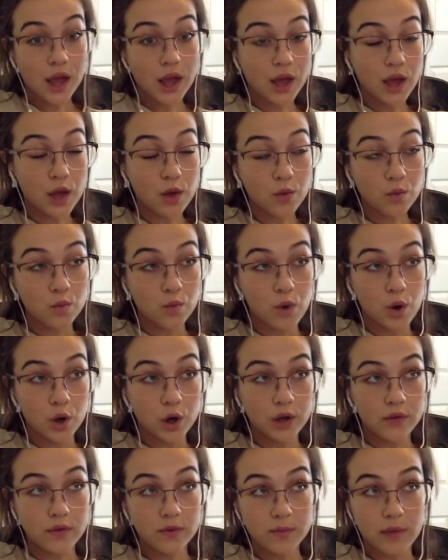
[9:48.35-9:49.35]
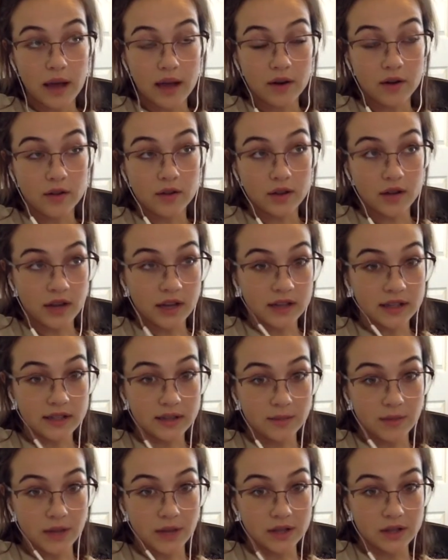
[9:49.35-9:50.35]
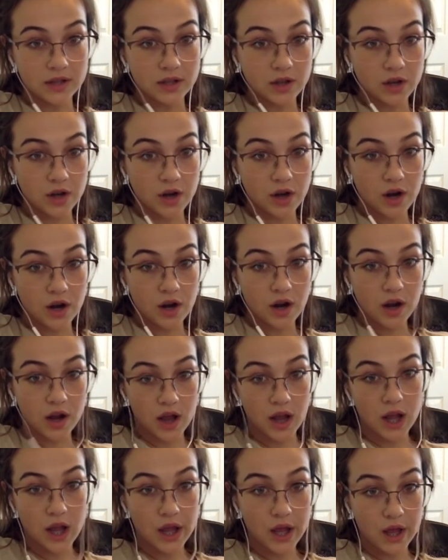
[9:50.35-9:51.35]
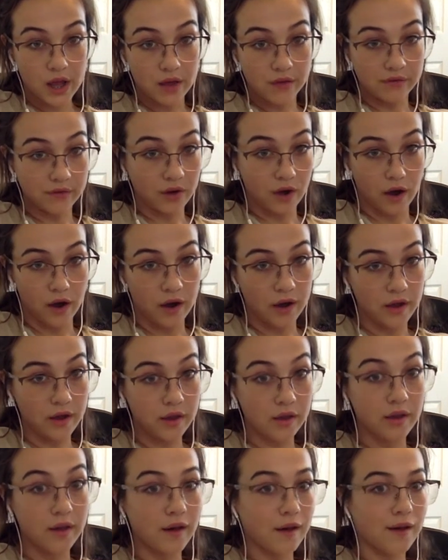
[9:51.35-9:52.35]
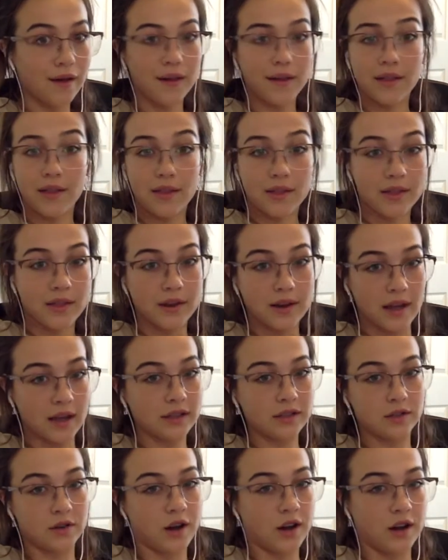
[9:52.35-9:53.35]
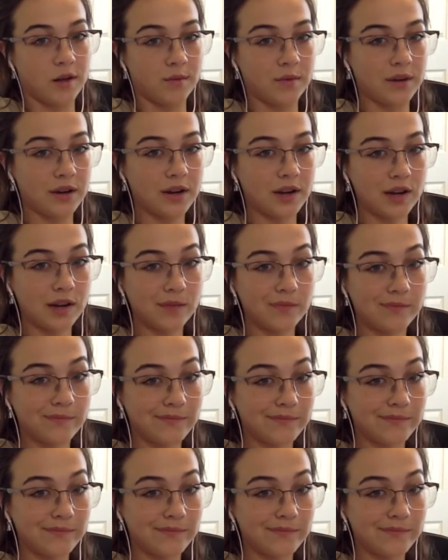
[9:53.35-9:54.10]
It won't even matter the next semester, if not the next grading period.